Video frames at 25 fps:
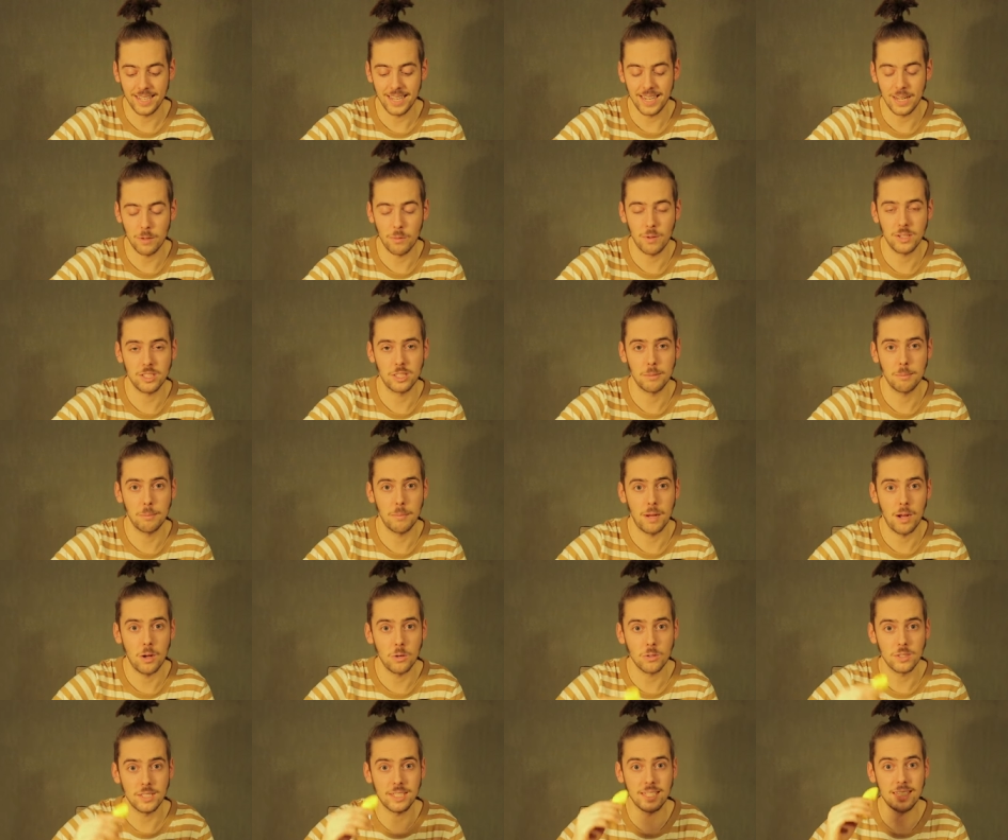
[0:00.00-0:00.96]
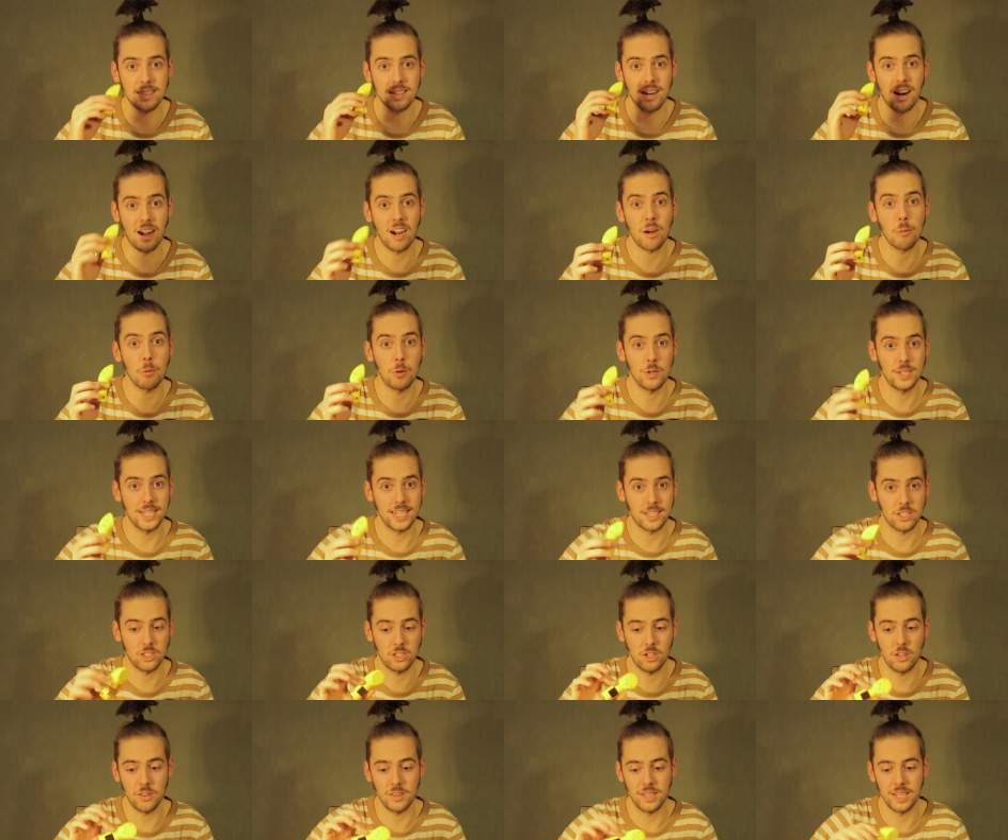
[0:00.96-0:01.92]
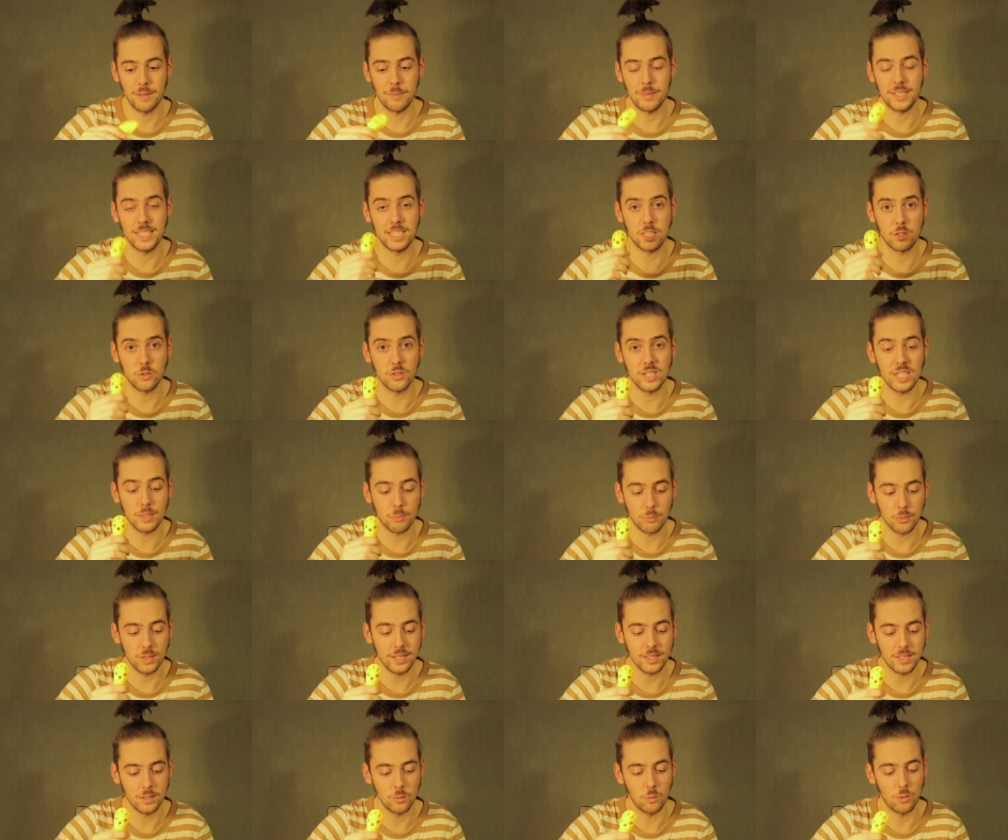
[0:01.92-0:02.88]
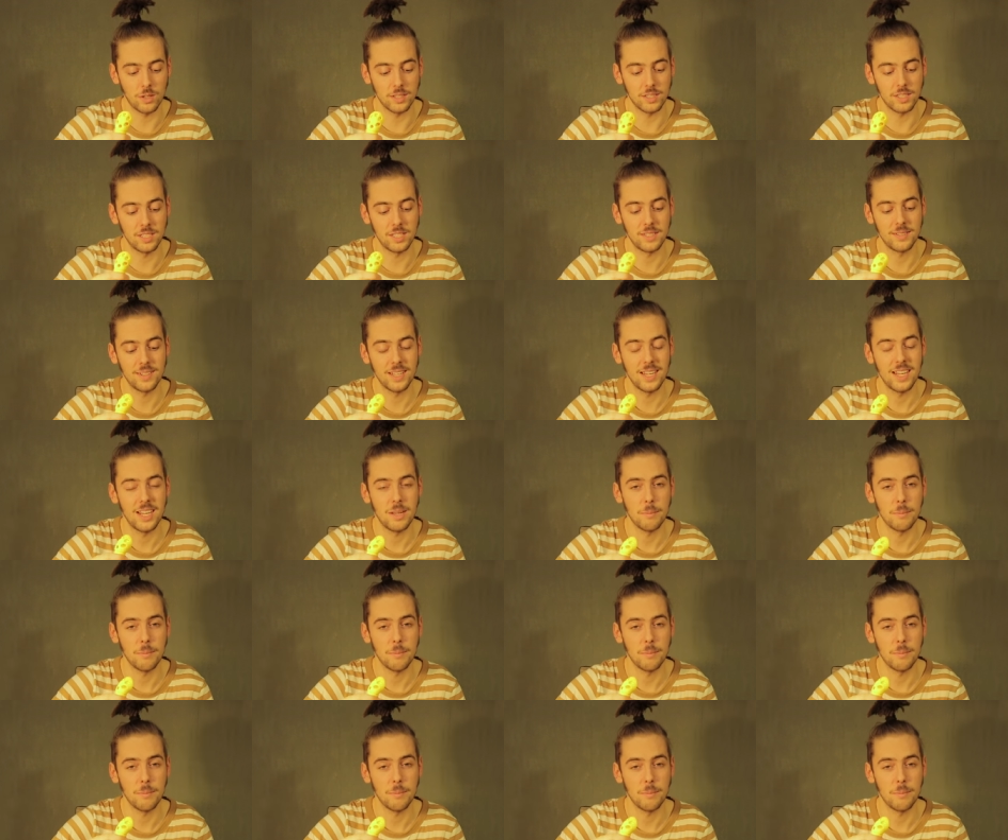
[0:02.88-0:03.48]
and then I want to mount these arm connectors on them, these 3D printed ones.